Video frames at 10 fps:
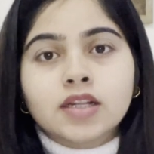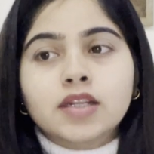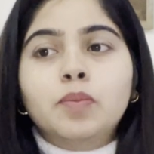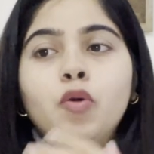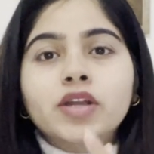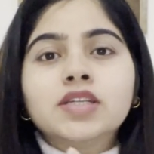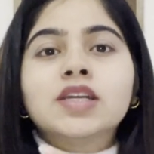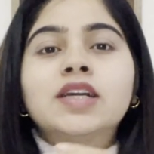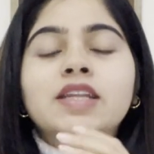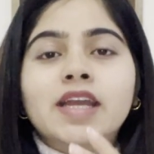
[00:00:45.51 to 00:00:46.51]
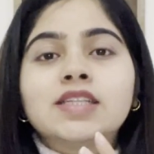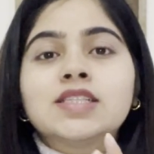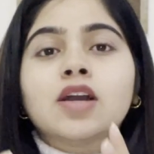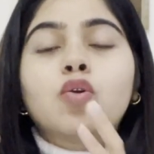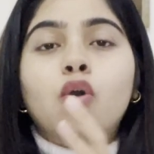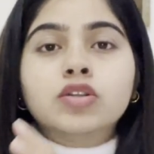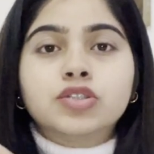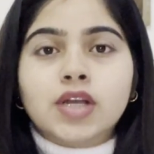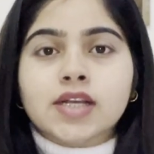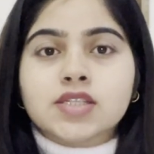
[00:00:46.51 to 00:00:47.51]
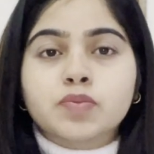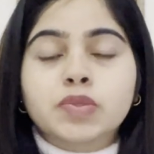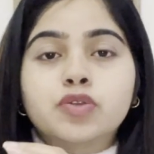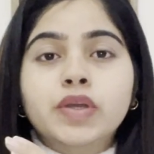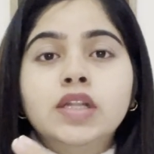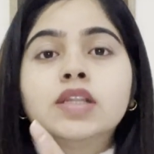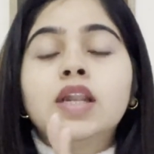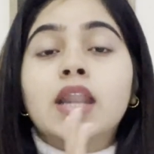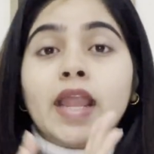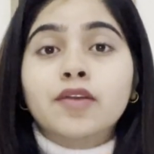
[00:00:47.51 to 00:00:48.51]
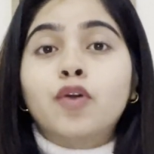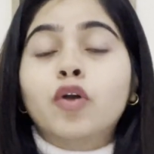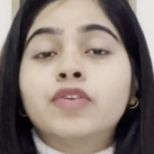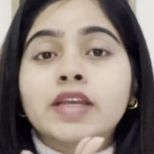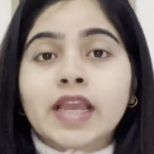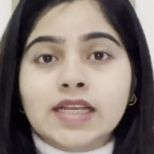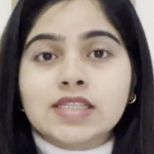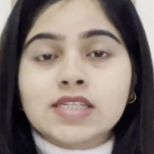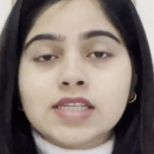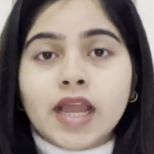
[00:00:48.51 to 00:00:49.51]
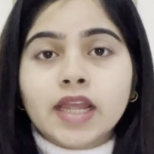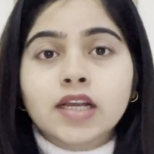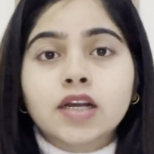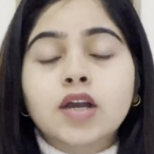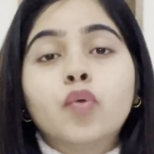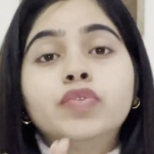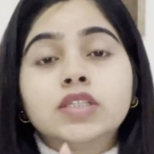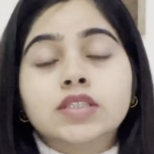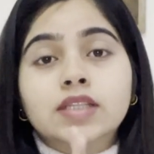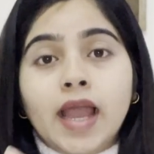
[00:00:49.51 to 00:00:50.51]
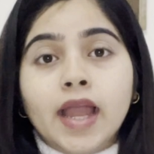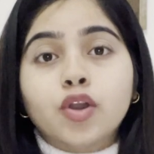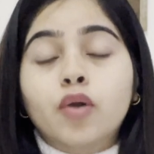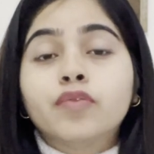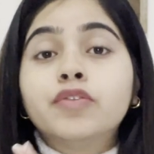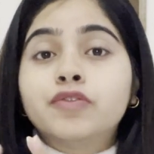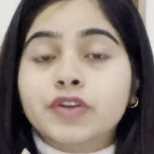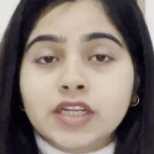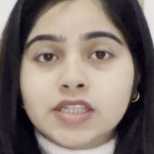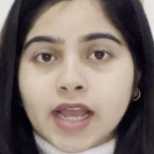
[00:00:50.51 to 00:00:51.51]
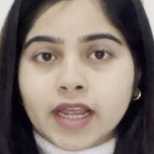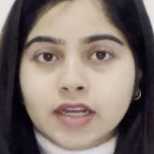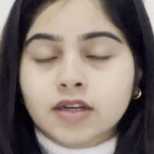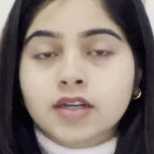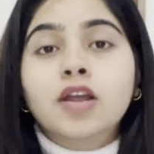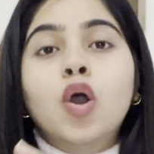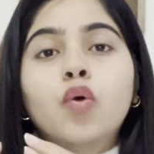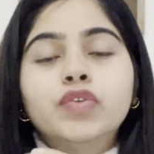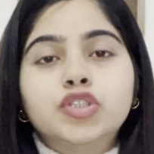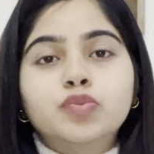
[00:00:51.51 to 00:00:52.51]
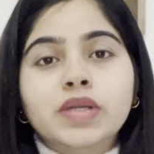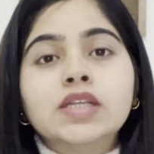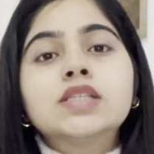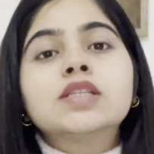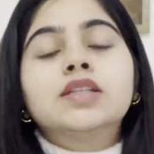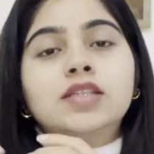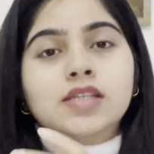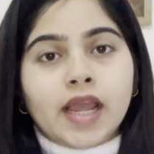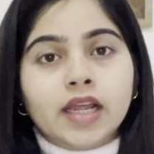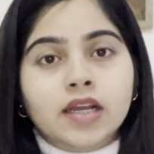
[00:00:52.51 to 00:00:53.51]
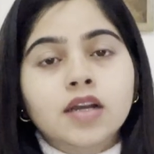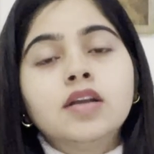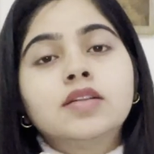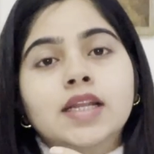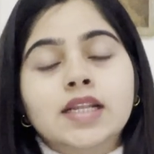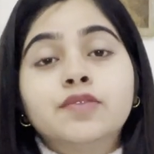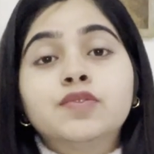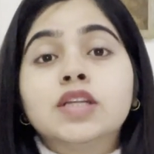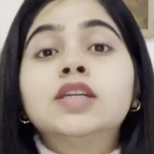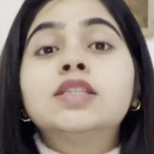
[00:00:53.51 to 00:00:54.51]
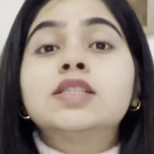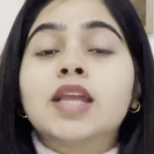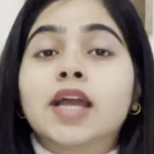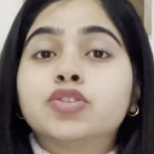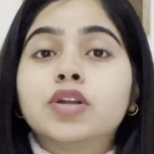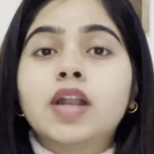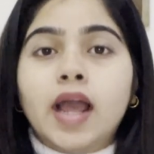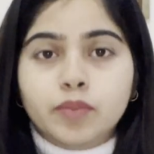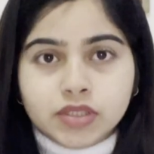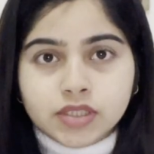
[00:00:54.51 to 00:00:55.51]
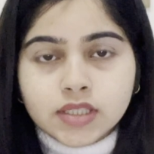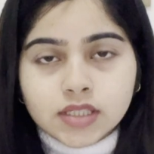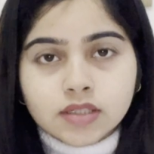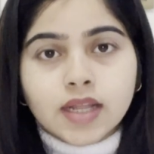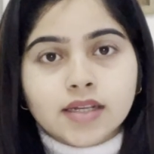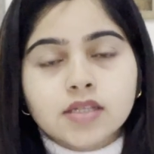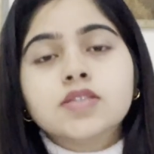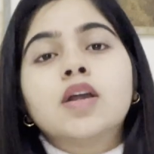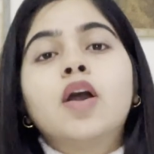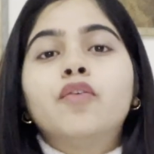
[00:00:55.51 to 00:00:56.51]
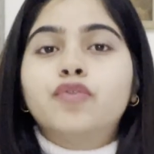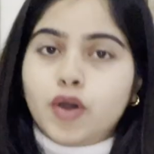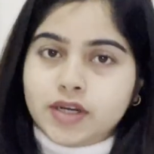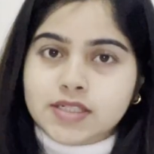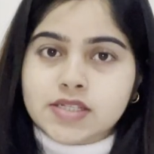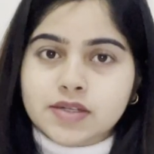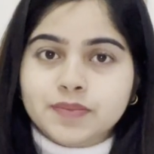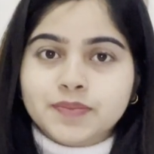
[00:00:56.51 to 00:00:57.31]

The poet creates a contrast between the life of a caged tiger with that of a free tiger, which means the tiger that lives in its natural habitat, that is forest.